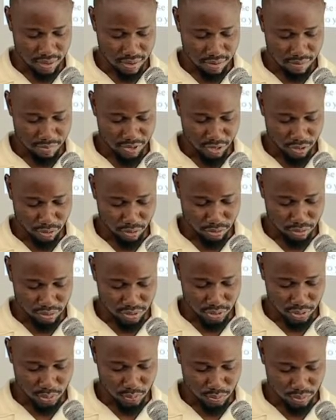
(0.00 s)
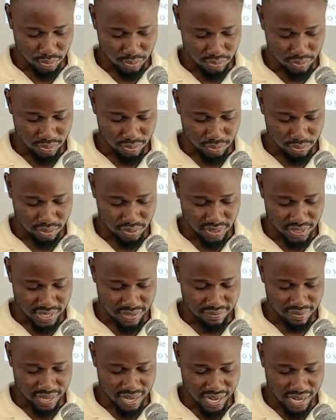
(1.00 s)
because it was to save
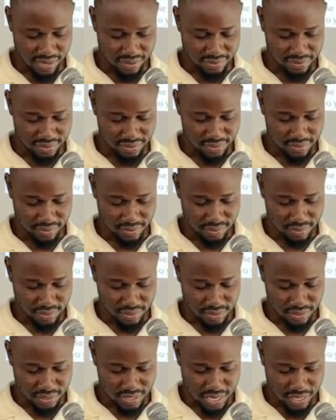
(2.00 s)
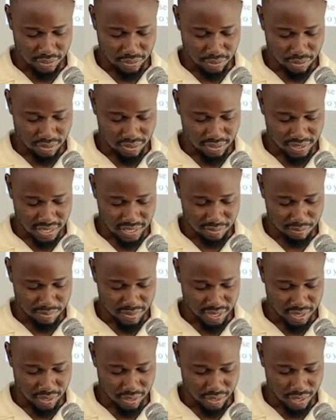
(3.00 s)
lives that God sent
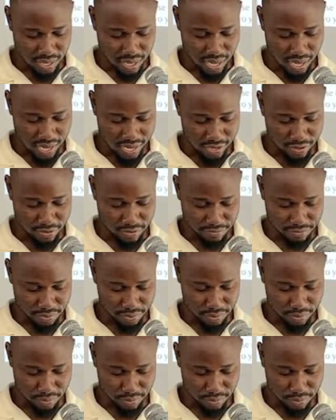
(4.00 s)
me ahead of you.